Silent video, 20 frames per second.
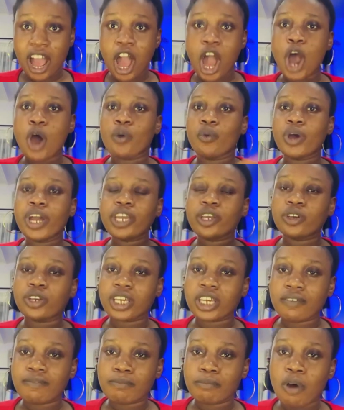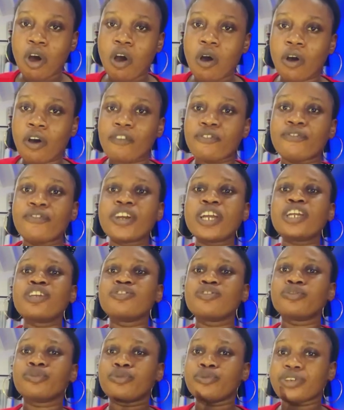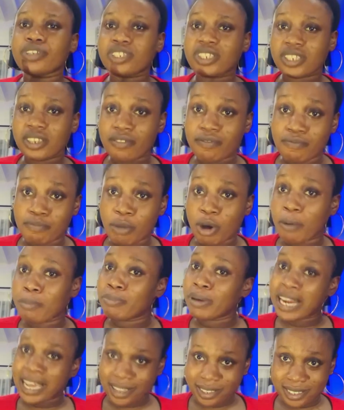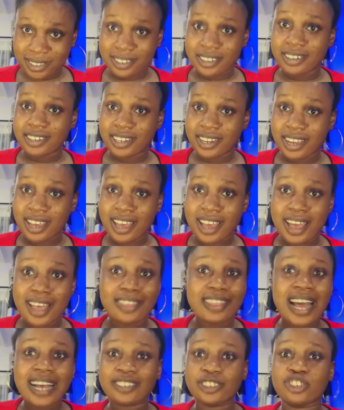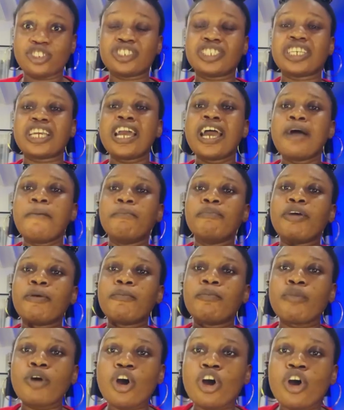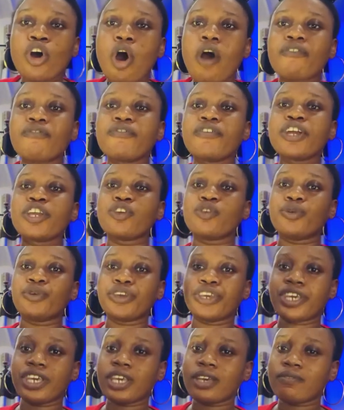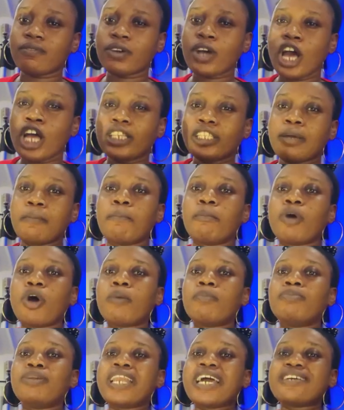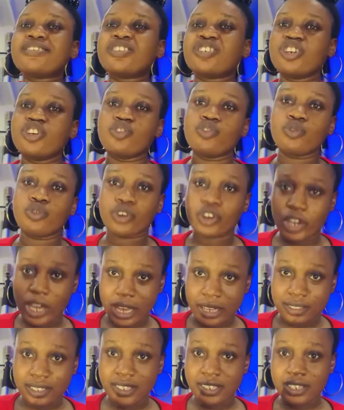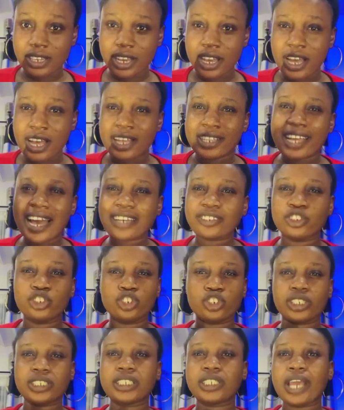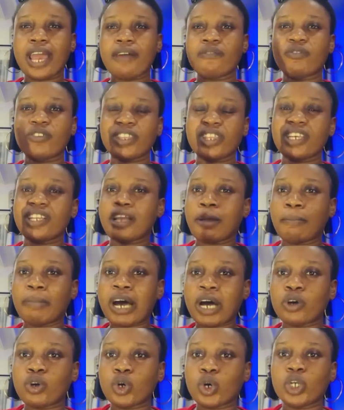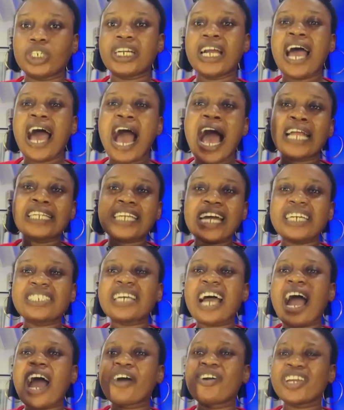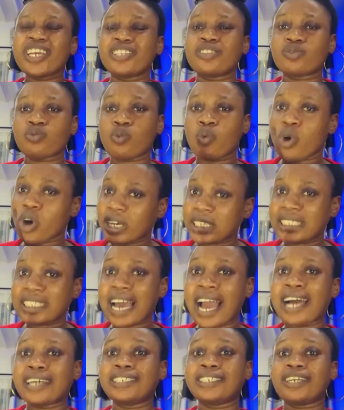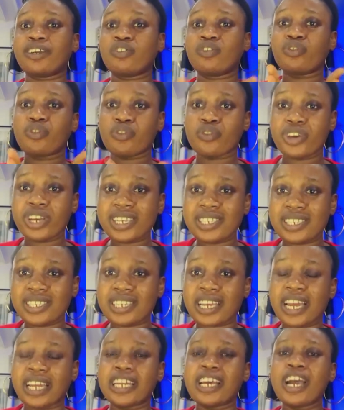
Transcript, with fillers: when you give more offering you receive more blessing that's the thing the more offering you give the more blessing you get that's just everything about god and that's how it works as a christian